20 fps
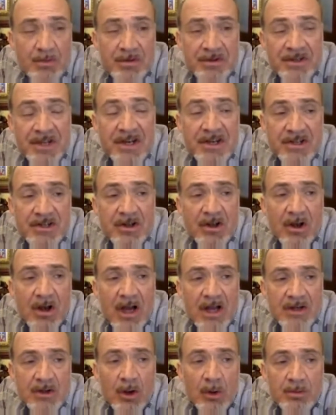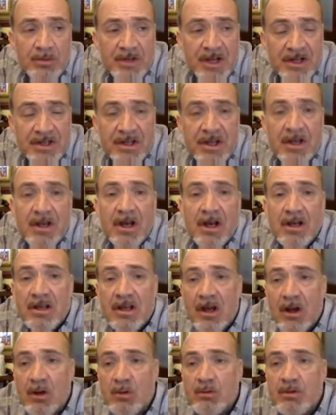represents objects,
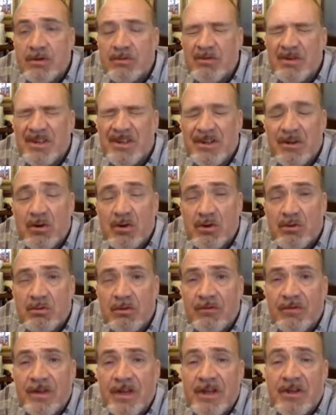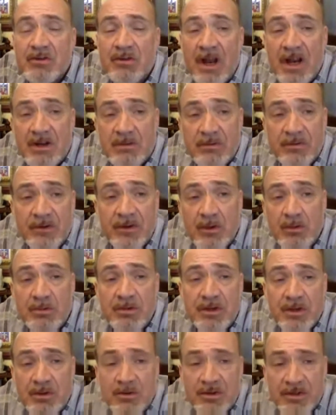and code which deals with the interaction with
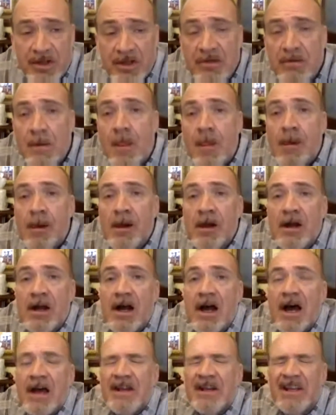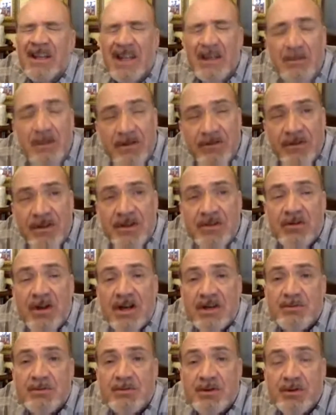human user, and limit the
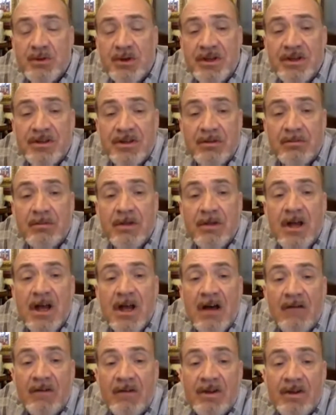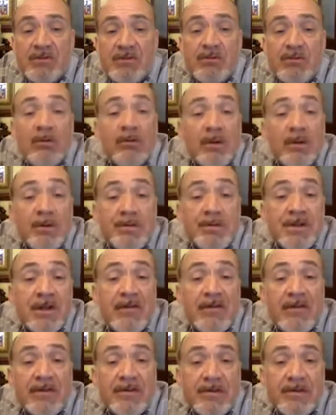interaction between them. That's what the
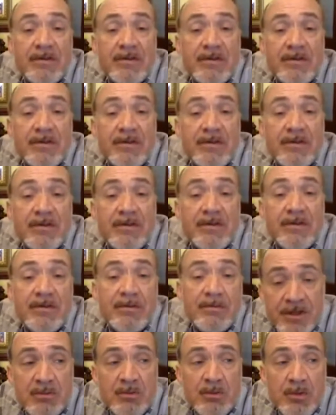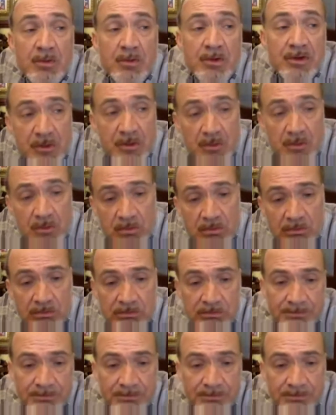observer pattern would do.